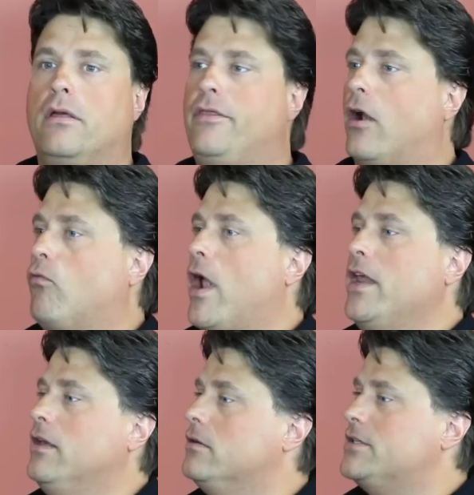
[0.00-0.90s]
they're
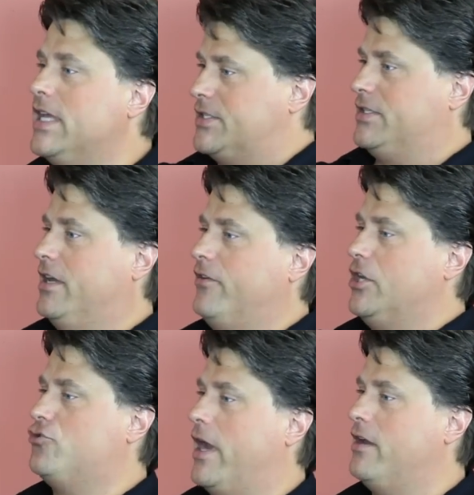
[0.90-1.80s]
running
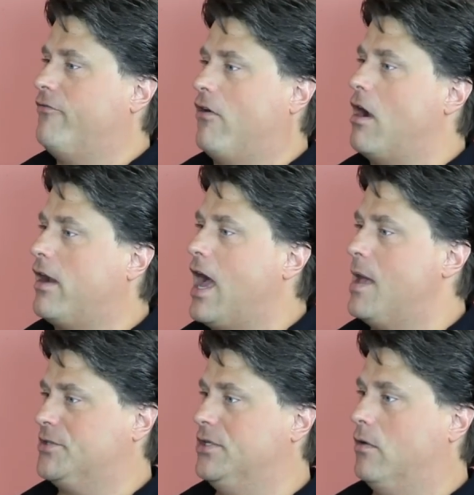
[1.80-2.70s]
sensitivity training for our
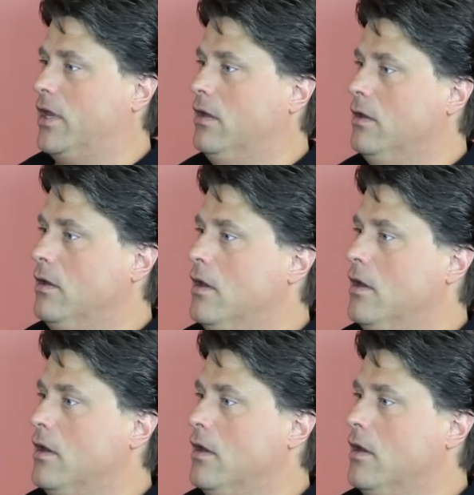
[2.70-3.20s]
cops, Nonie.